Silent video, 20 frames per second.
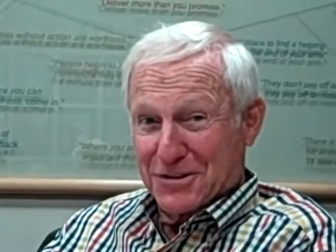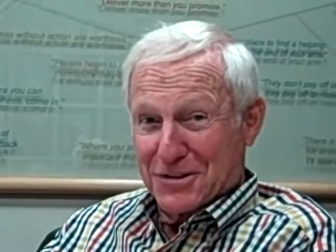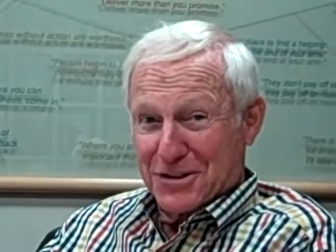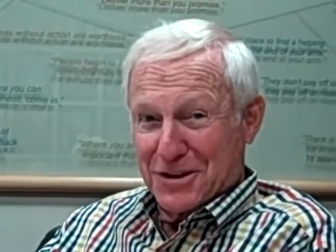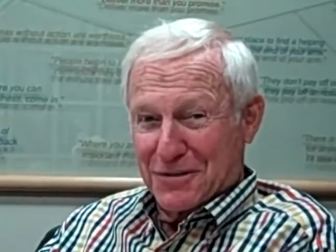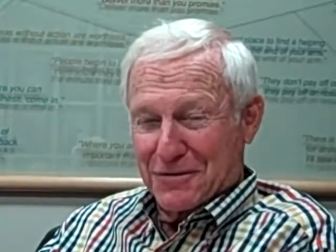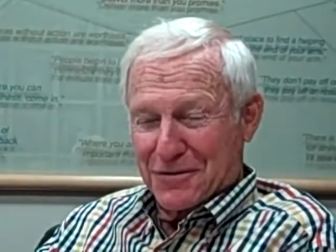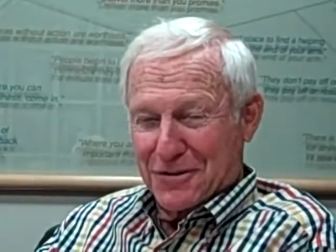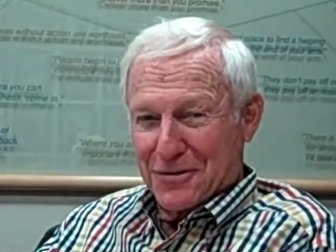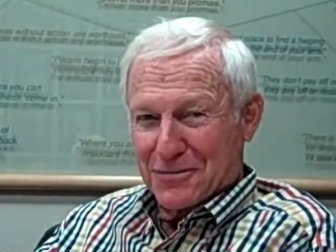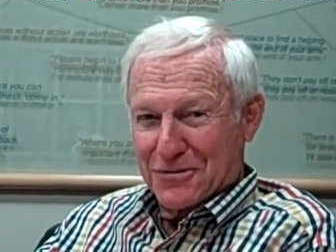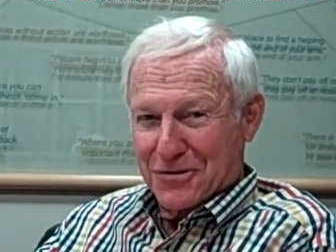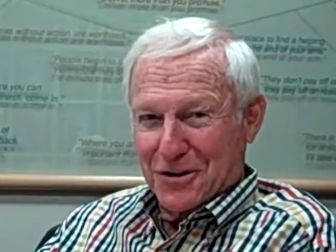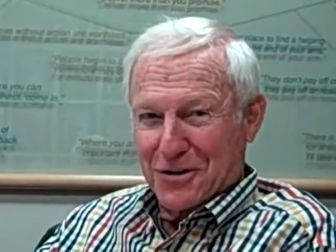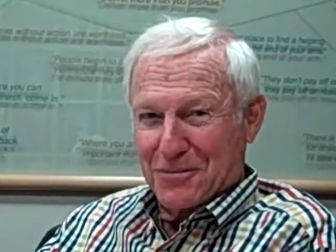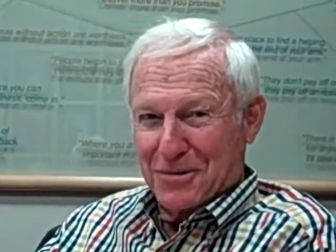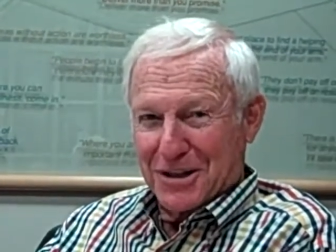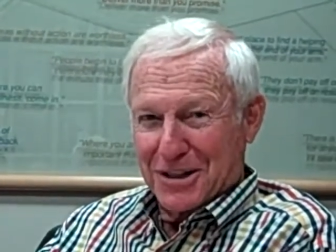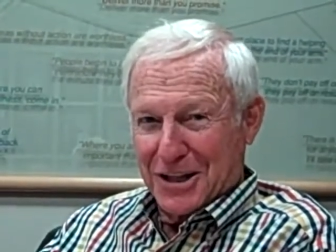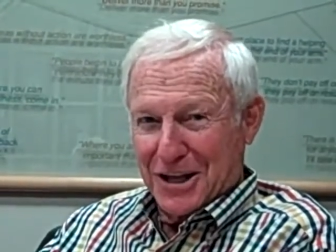I've been in envelopes
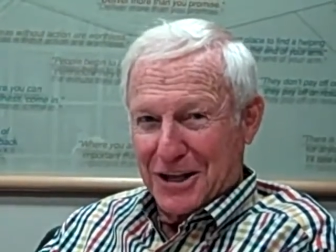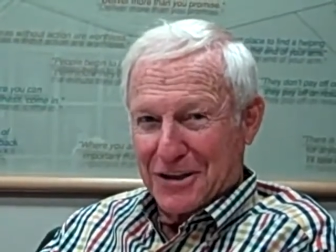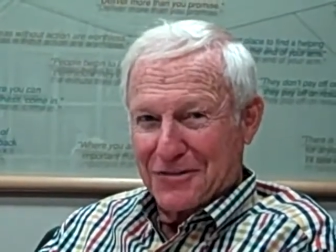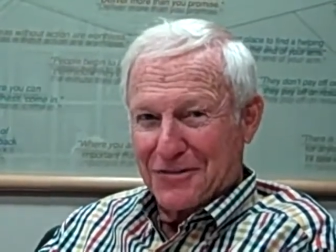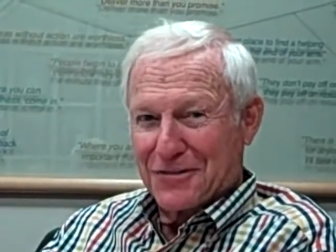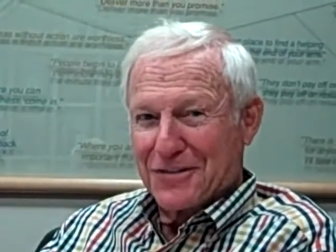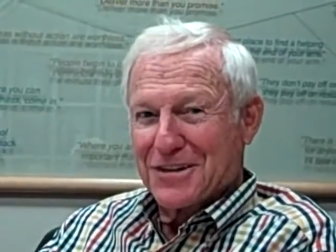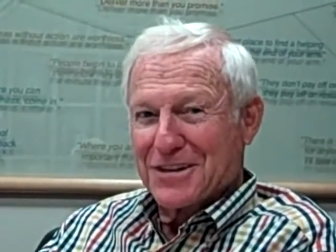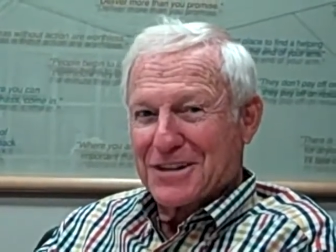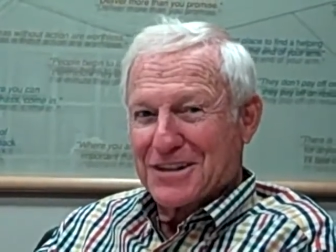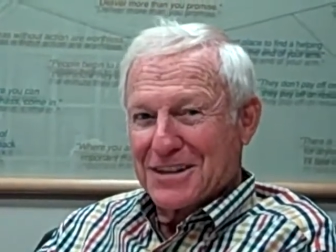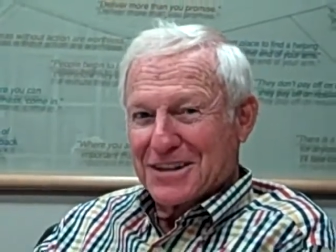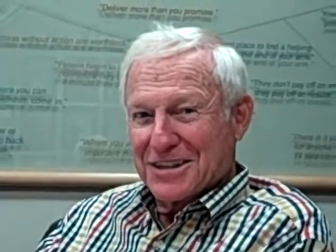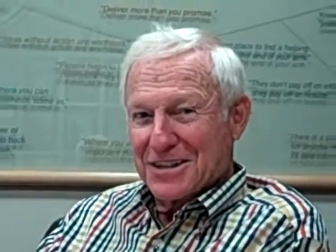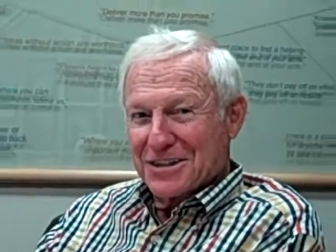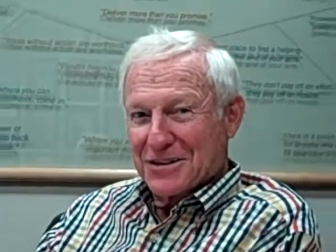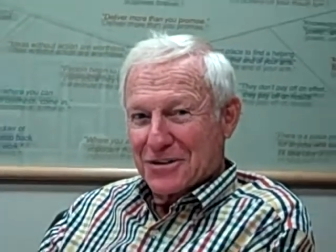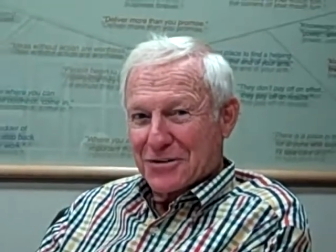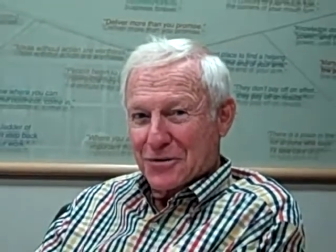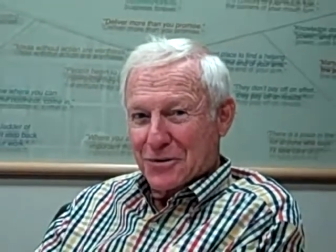all my life.
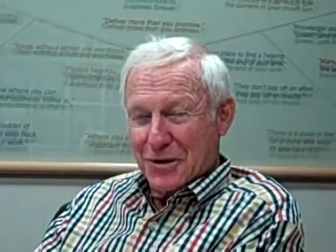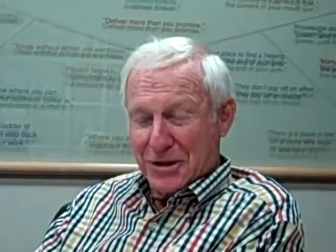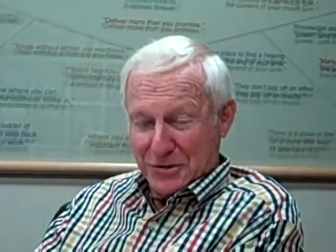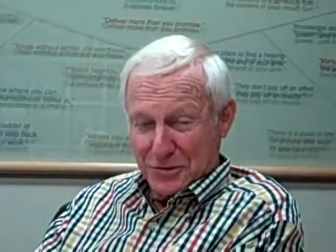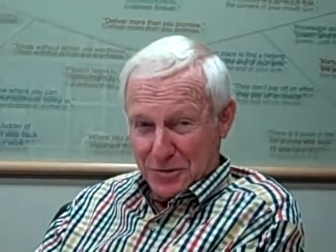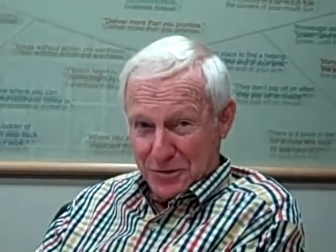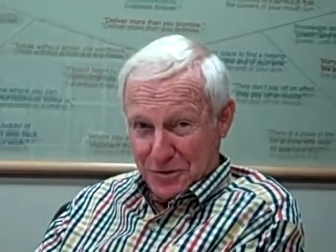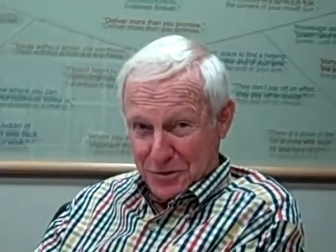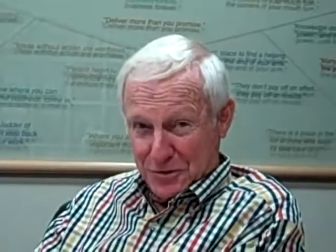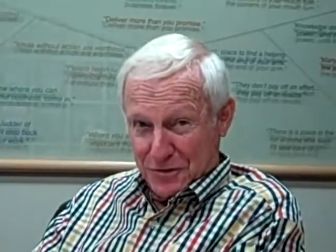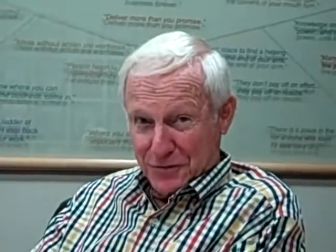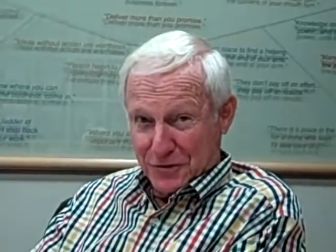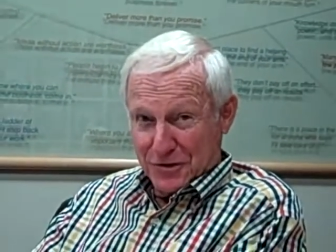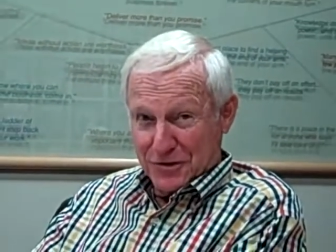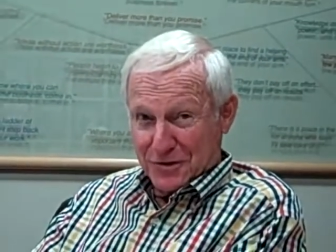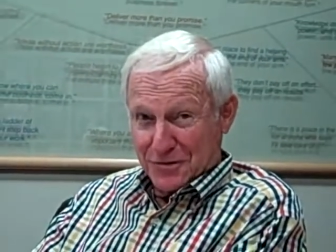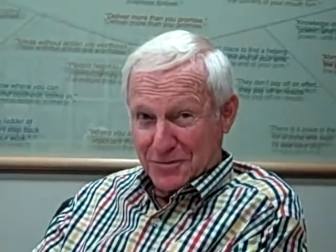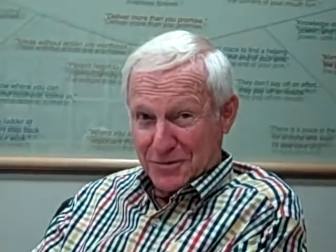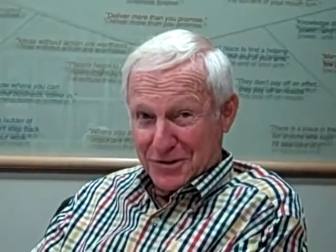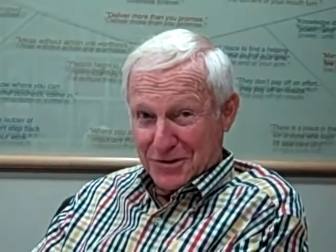Graduated
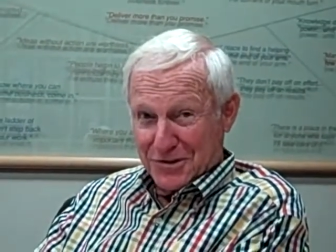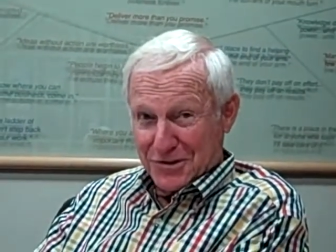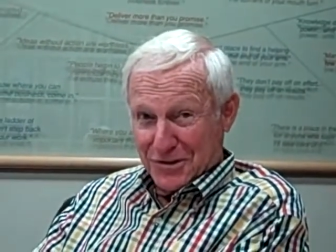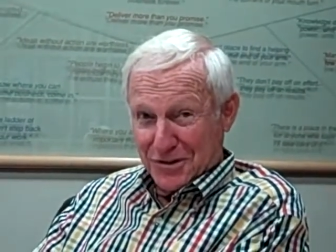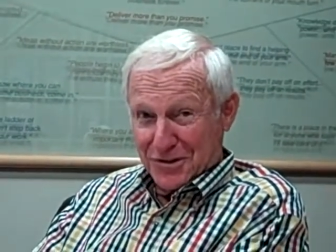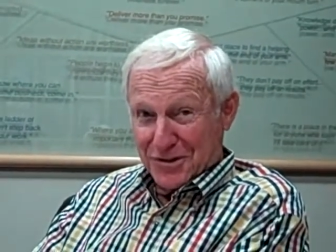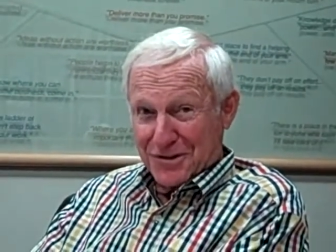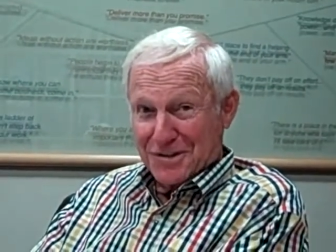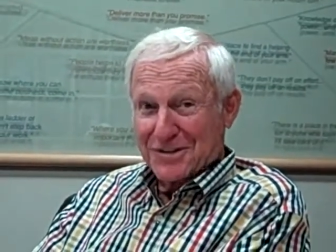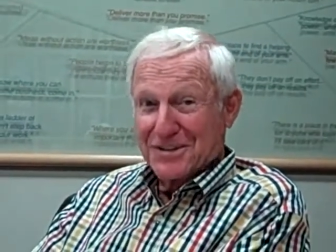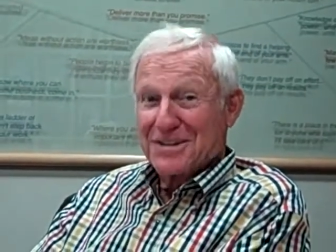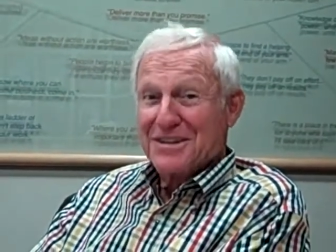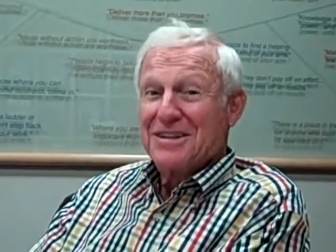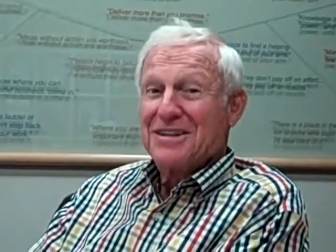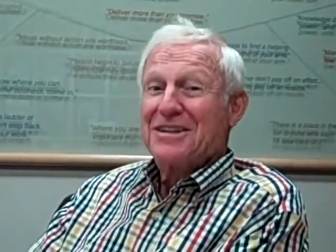University of Minnesota,